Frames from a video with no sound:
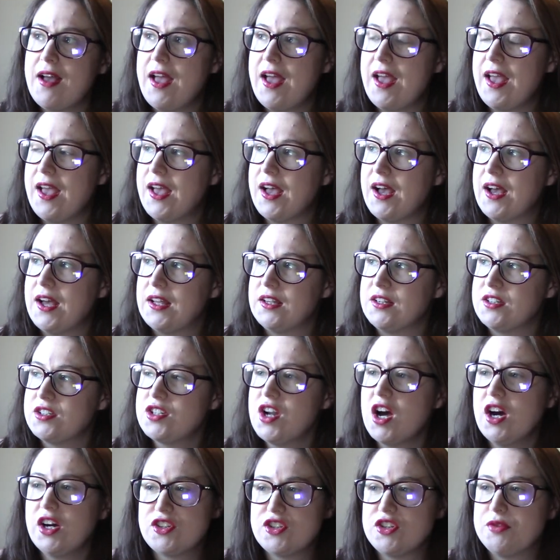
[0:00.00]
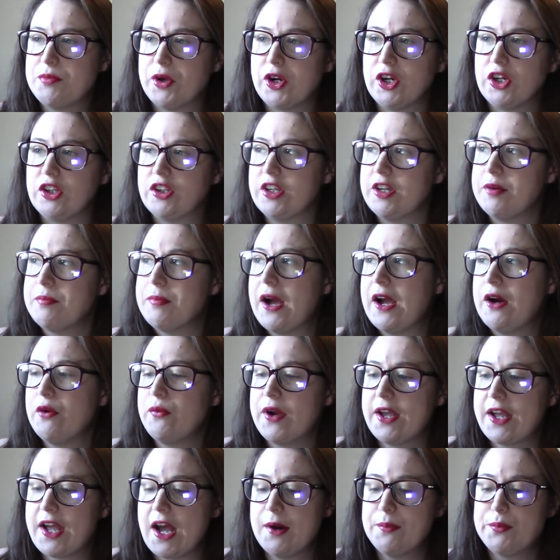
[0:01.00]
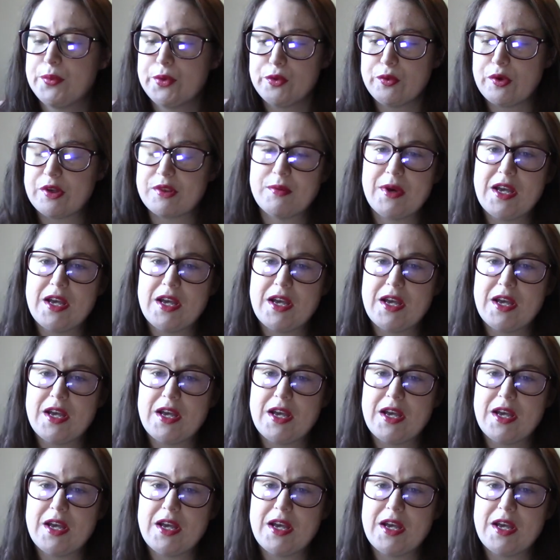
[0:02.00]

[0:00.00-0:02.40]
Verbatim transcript: and not super early, but I wake up with